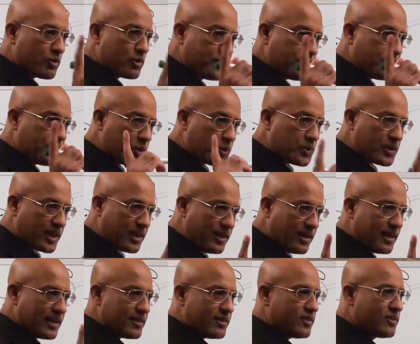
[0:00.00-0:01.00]

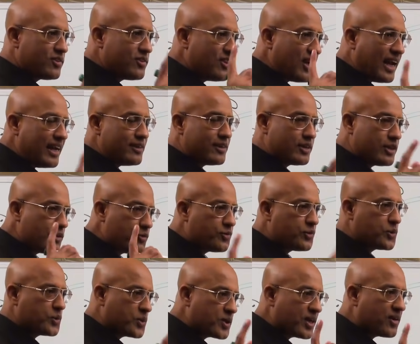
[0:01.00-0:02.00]
fusion. This is
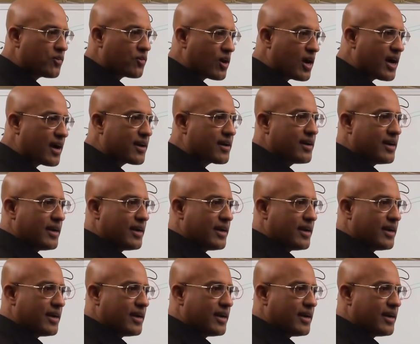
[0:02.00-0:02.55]
anti-fusion drug.